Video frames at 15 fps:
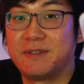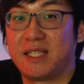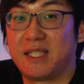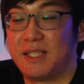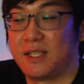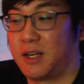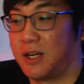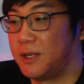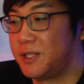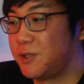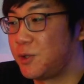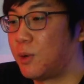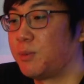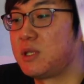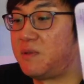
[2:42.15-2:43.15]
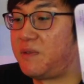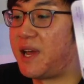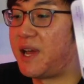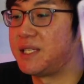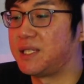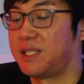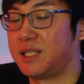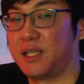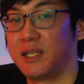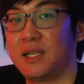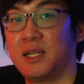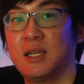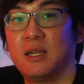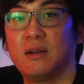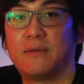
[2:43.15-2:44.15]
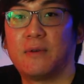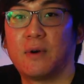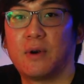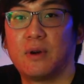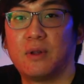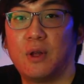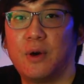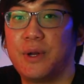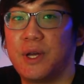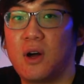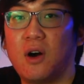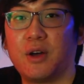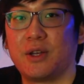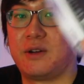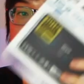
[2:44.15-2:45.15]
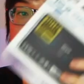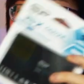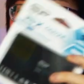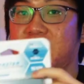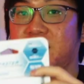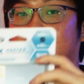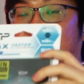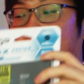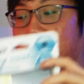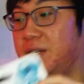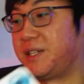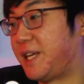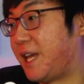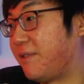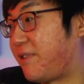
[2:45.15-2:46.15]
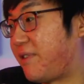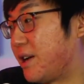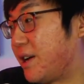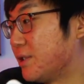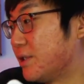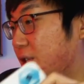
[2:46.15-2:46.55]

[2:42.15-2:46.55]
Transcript: These are so much faster for loading all your files and all your game files.